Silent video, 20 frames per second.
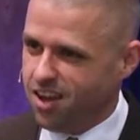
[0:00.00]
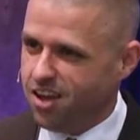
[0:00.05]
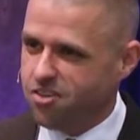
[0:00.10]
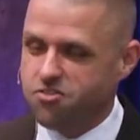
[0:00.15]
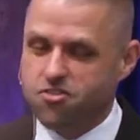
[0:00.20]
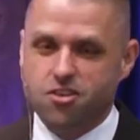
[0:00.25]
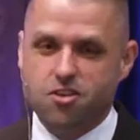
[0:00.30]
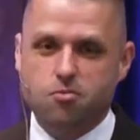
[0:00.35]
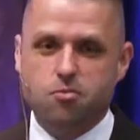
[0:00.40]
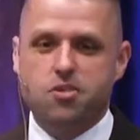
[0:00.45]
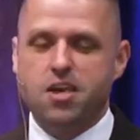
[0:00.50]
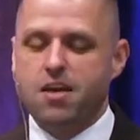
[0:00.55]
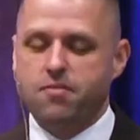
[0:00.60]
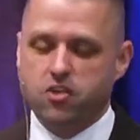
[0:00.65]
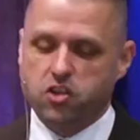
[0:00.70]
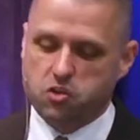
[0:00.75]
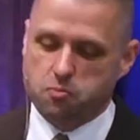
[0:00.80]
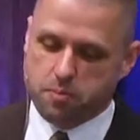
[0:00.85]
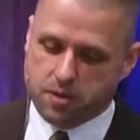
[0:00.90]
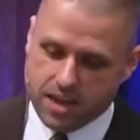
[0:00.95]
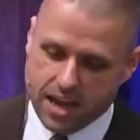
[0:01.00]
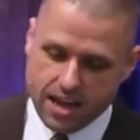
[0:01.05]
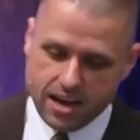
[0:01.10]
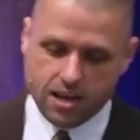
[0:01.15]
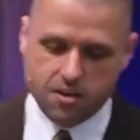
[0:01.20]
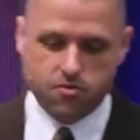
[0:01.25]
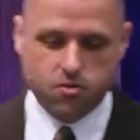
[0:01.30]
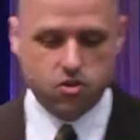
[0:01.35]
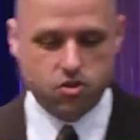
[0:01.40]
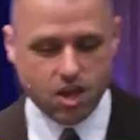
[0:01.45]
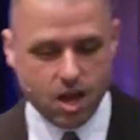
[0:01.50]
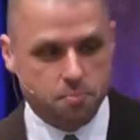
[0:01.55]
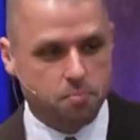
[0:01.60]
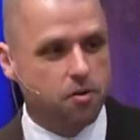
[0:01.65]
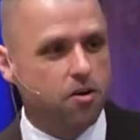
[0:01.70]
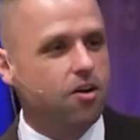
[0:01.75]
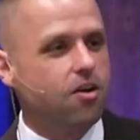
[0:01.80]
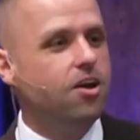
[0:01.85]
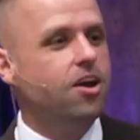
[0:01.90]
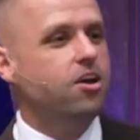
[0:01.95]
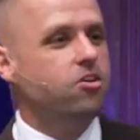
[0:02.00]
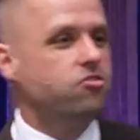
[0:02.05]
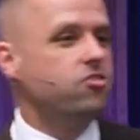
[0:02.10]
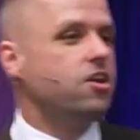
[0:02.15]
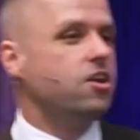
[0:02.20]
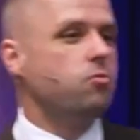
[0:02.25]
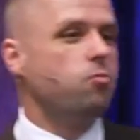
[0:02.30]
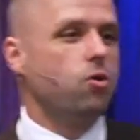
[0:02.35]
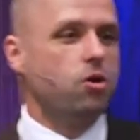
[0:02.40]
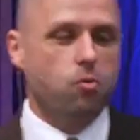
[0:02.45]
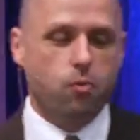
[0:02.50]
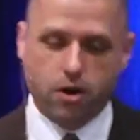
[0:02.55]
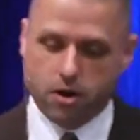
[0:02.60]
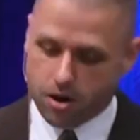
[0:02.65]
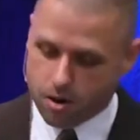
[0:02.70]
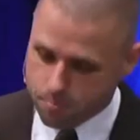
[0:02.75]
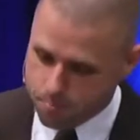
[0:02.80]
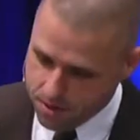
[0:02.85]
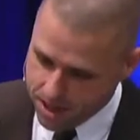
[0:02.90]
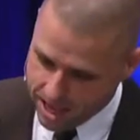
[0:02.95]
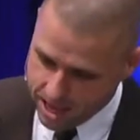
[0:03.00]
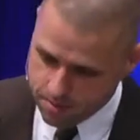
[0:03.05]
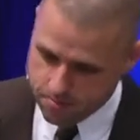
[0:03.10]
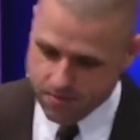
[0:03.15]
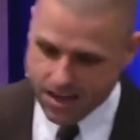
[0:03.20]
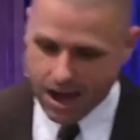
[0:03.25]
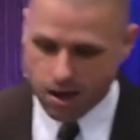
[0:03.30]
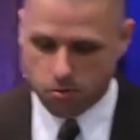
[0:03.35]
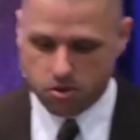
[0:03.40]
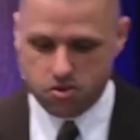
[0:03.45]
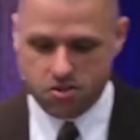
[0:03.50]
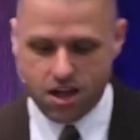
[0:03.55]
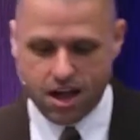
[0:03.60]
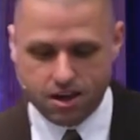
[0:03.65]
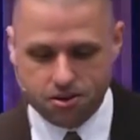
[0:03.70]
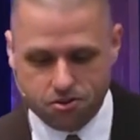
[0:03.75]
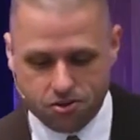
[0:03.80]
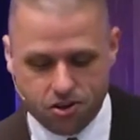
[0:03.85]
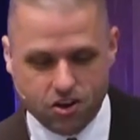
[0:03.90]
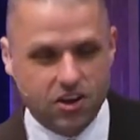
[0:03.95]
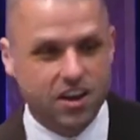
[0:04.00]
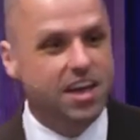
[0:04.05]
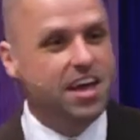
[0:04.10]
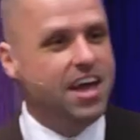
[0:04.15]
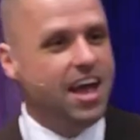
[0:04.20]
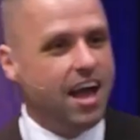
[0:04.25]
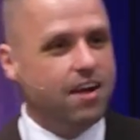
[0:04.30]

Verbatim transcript: She was having spaghetti for supper. She didn't want to wear a bib. That was not good.